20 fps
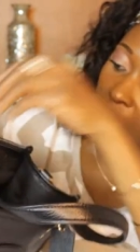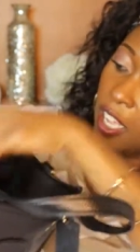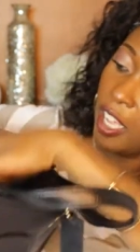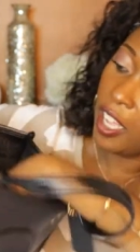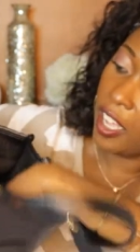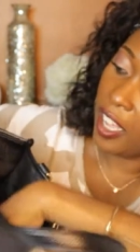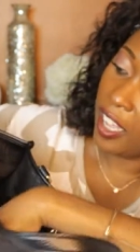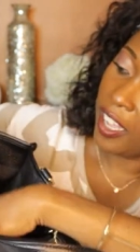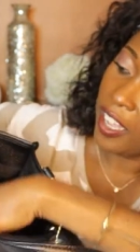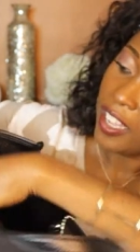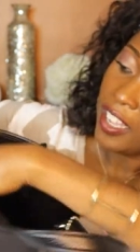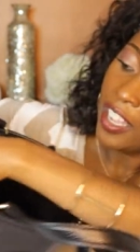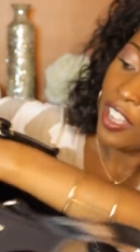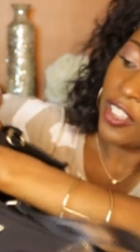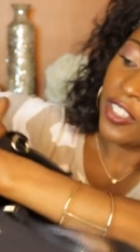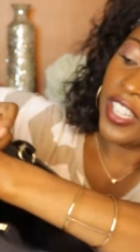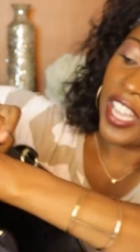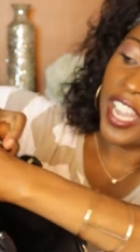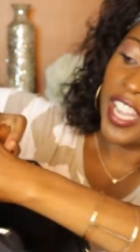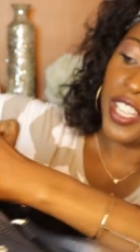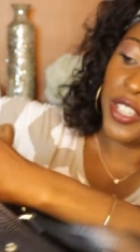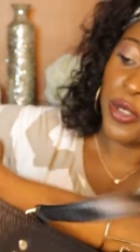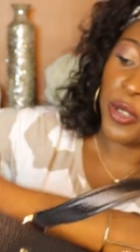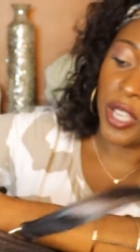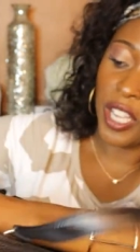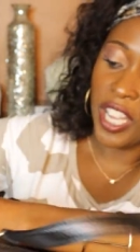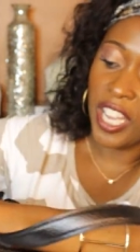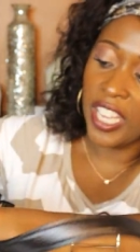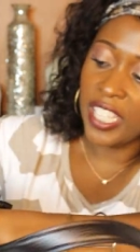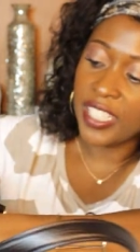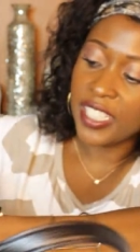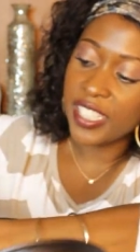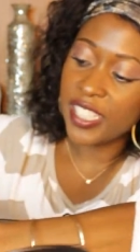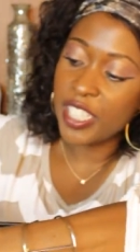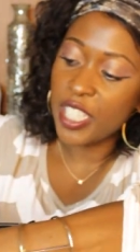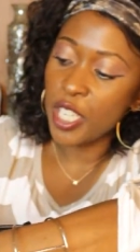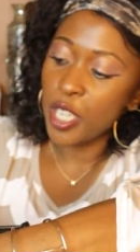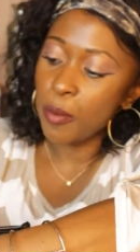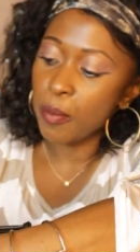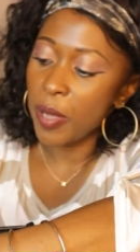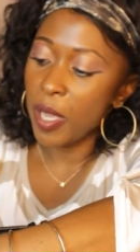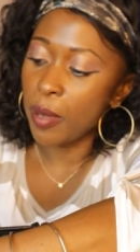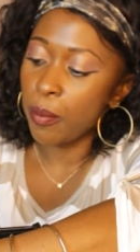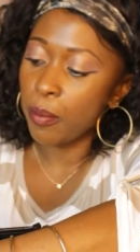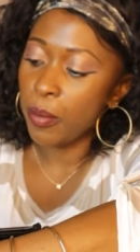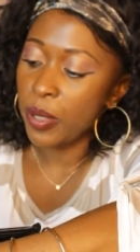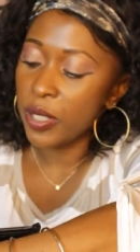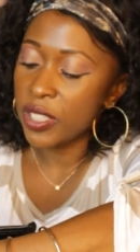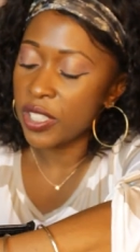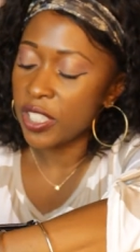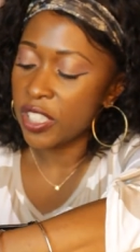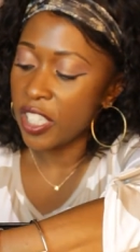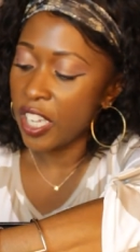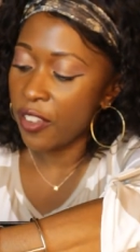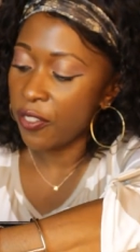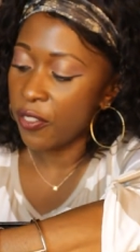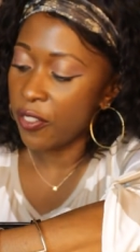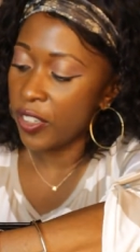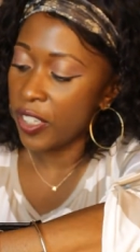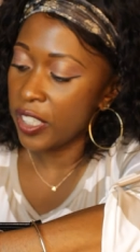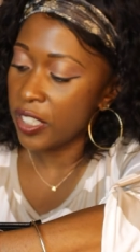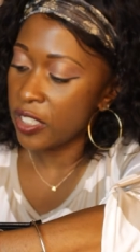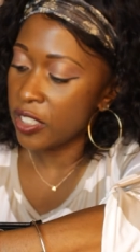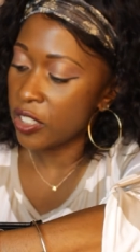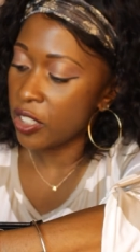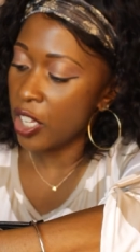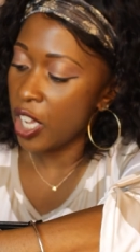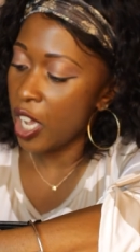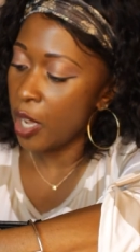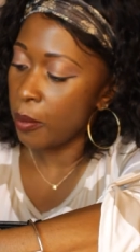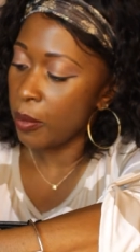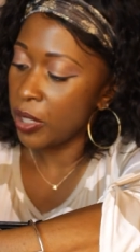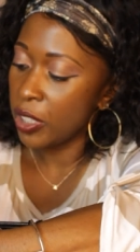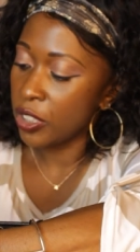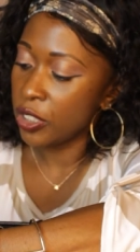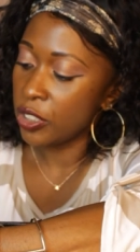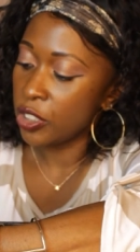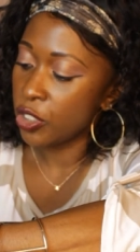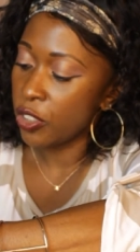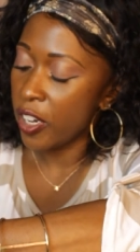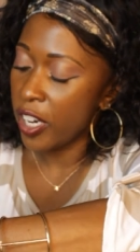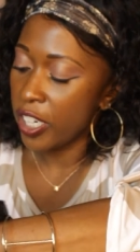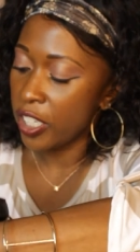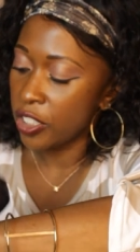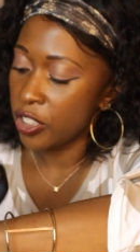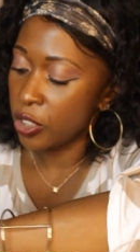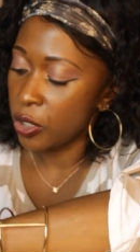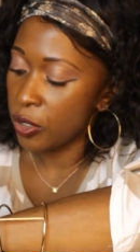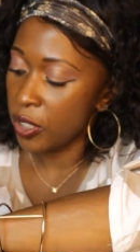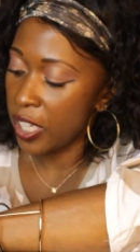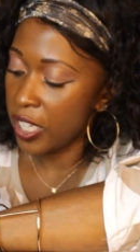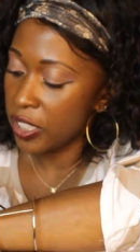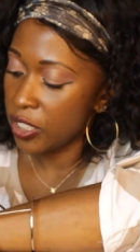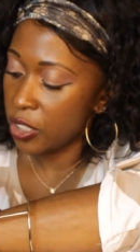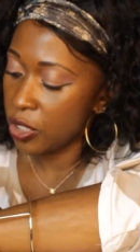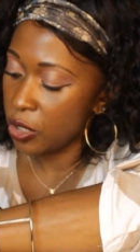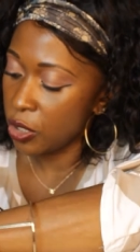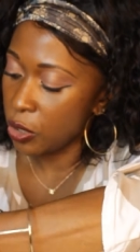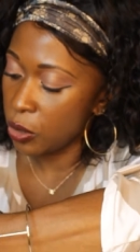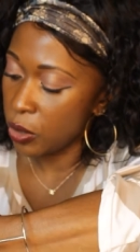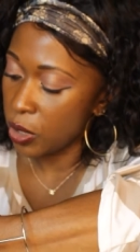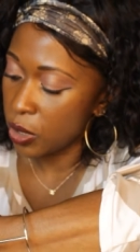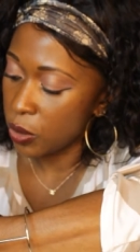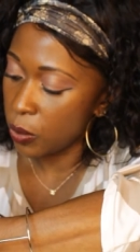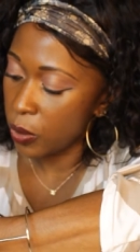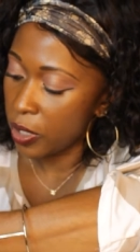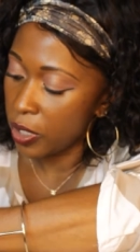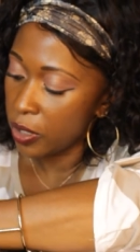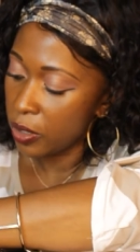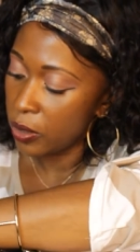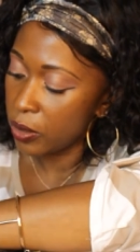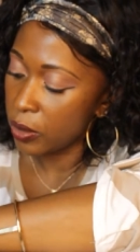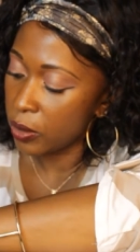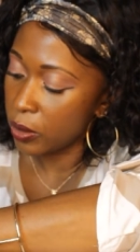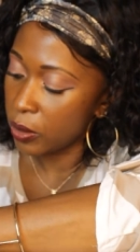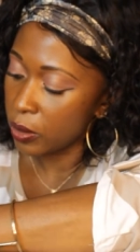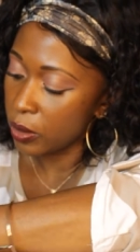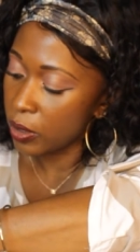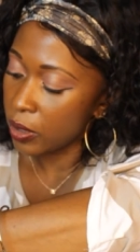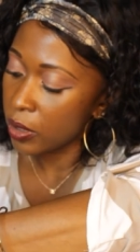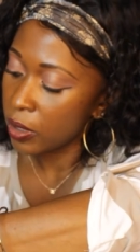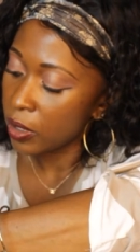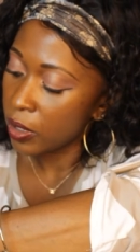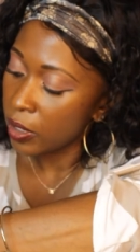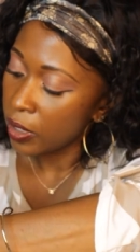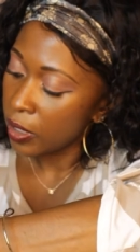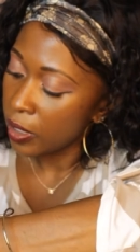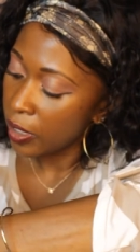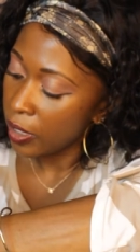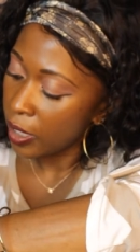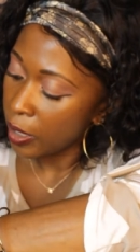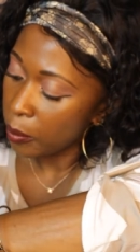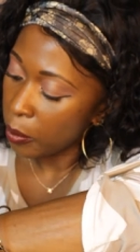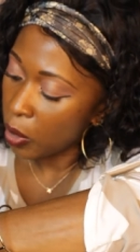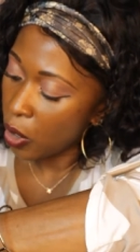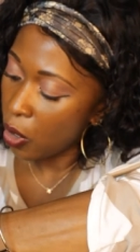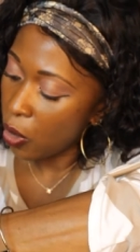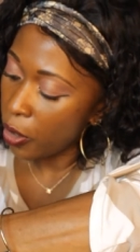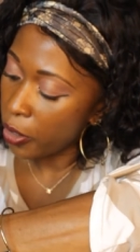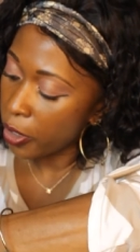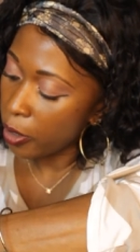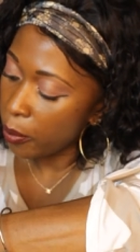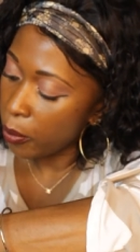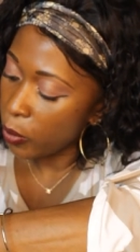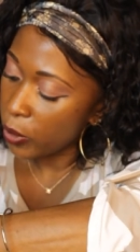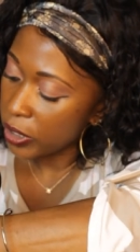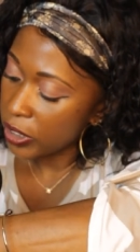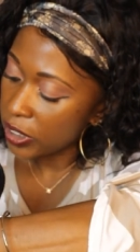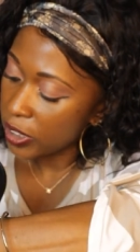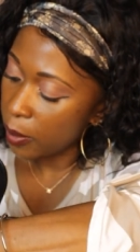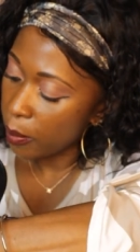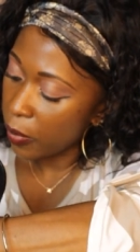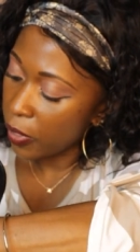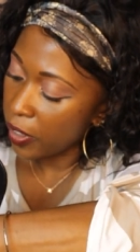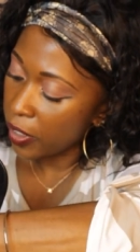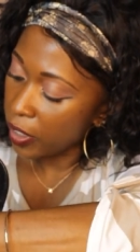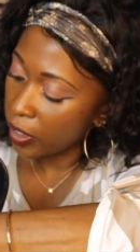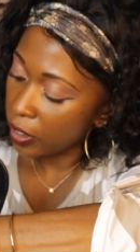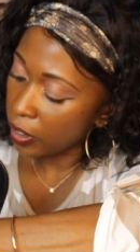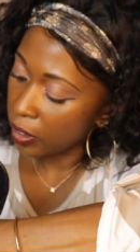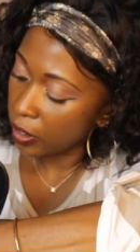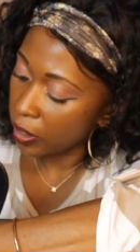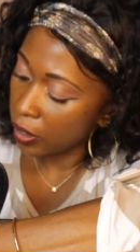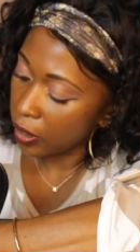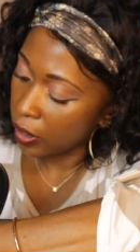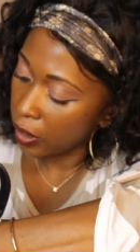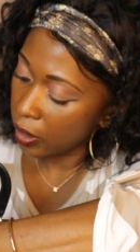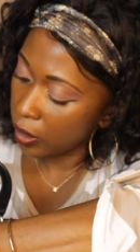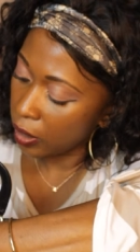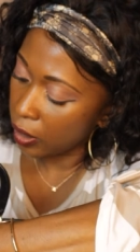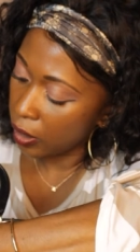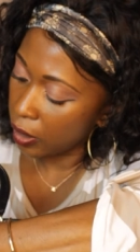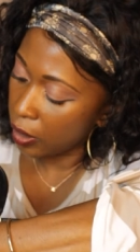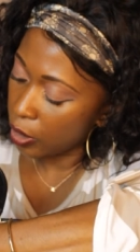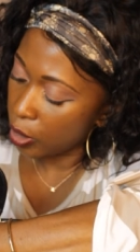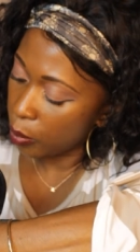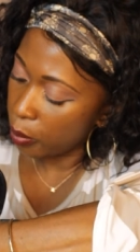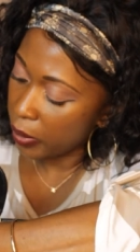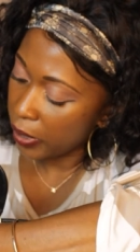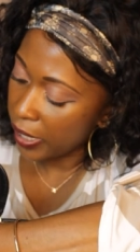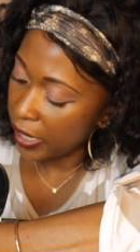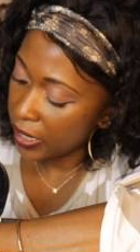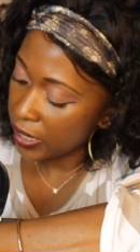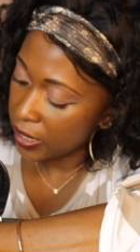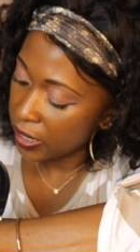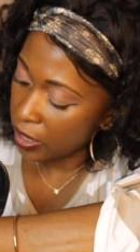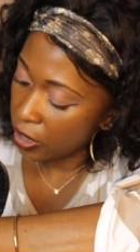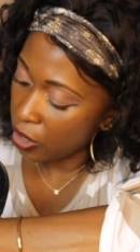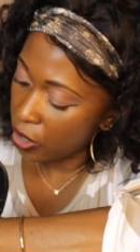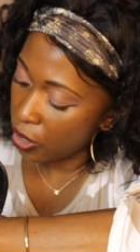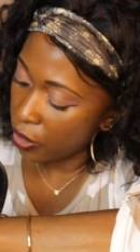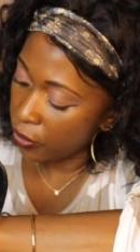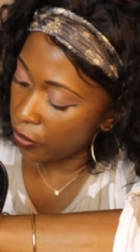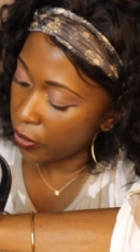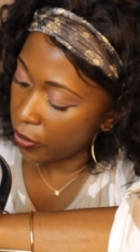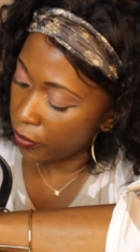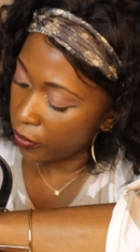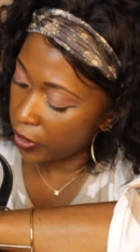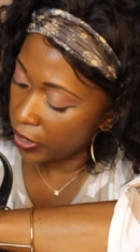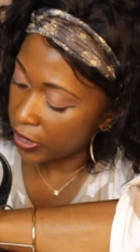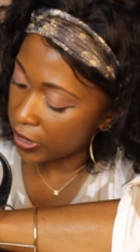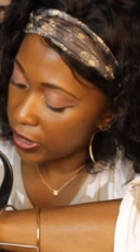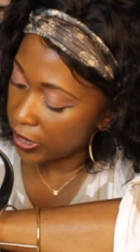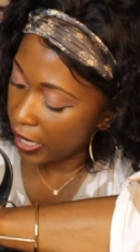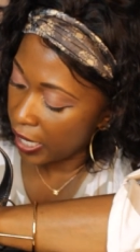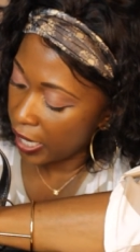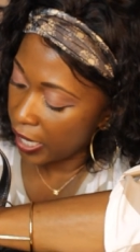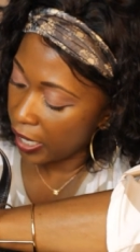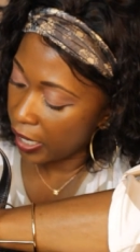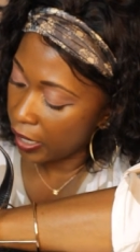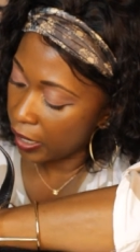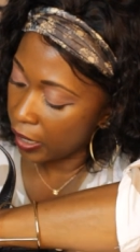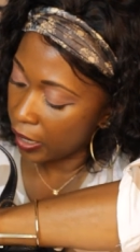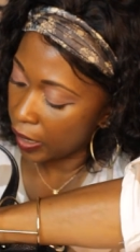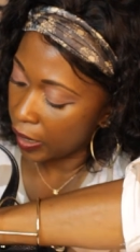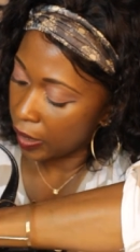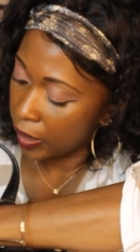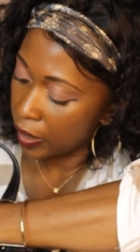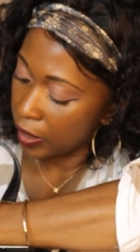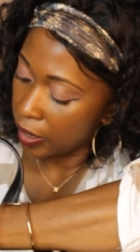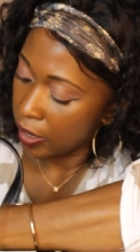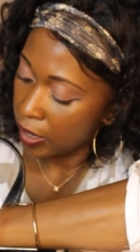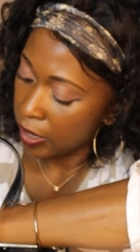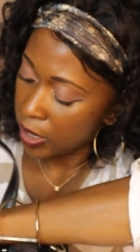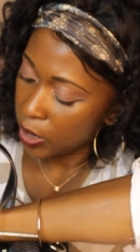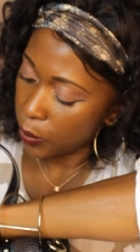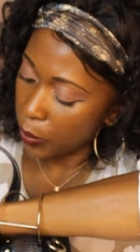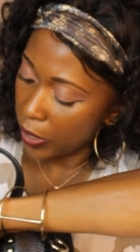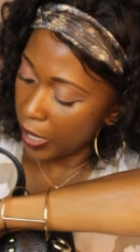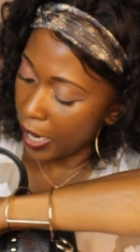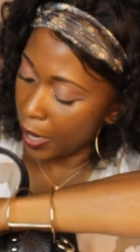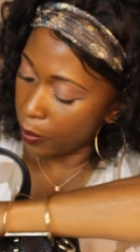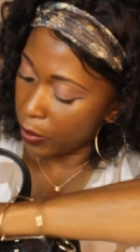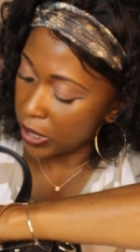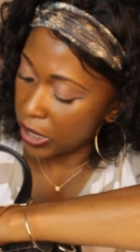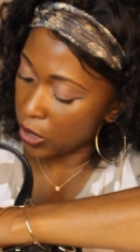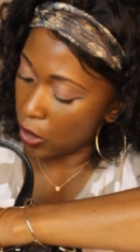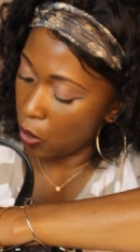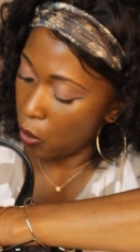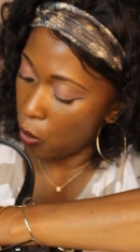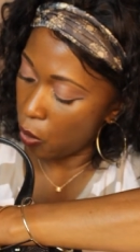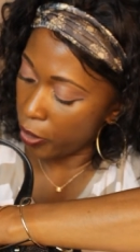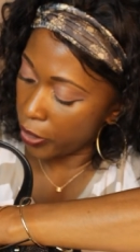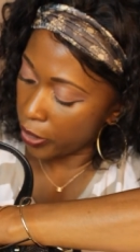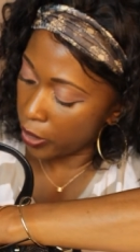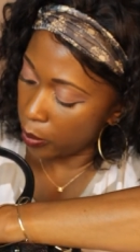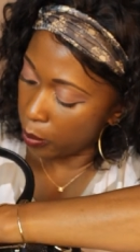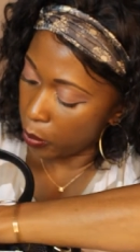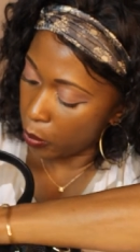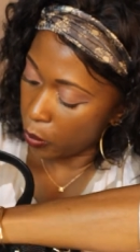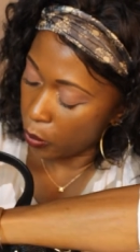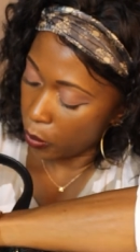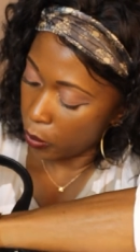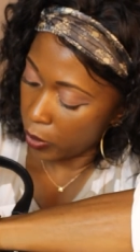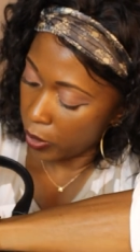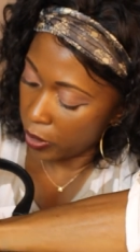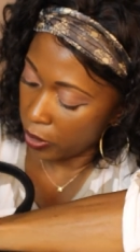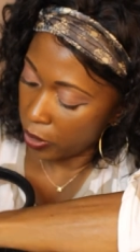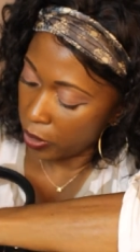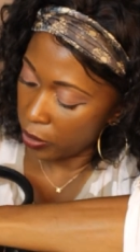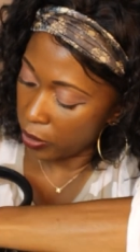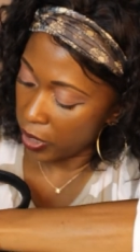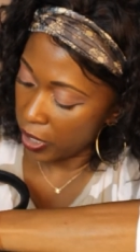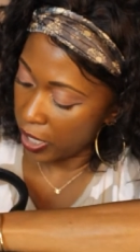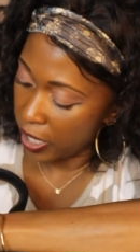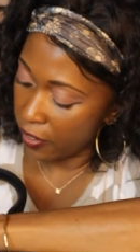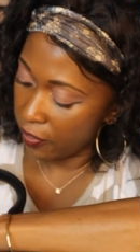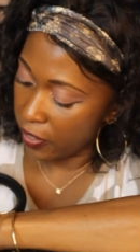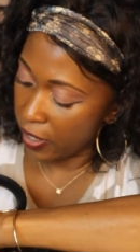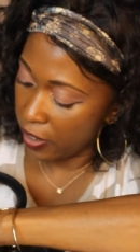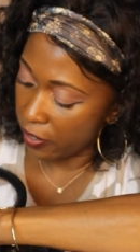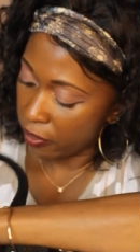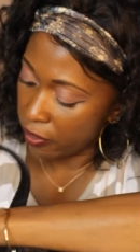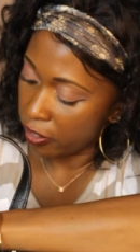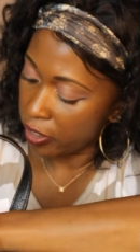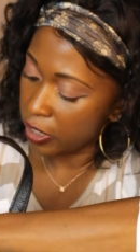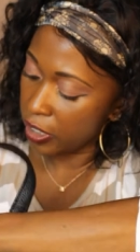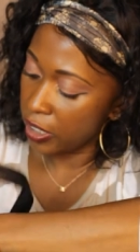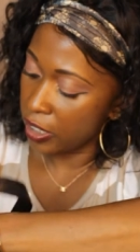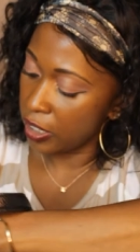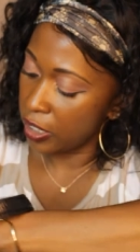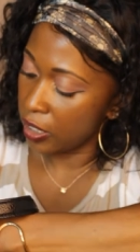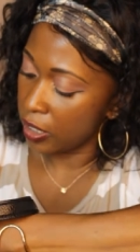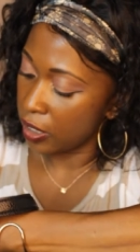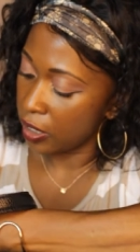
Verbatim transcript: that you can unzip and put stuff in. So I'm going to try and show that to you as well. I'm caught up on something. Other plastic off of the tag. That's what I was caught up on. Oh, they have that really